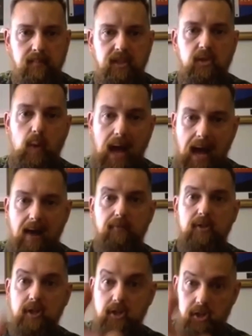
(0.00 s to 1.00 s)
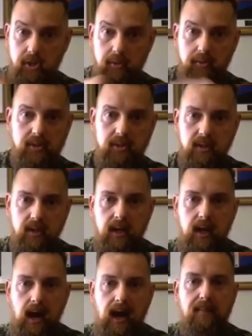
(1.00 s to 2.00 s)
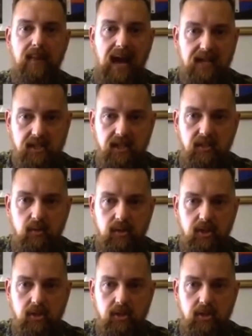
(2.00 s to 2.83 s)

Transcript: You have to choose. I am asking you to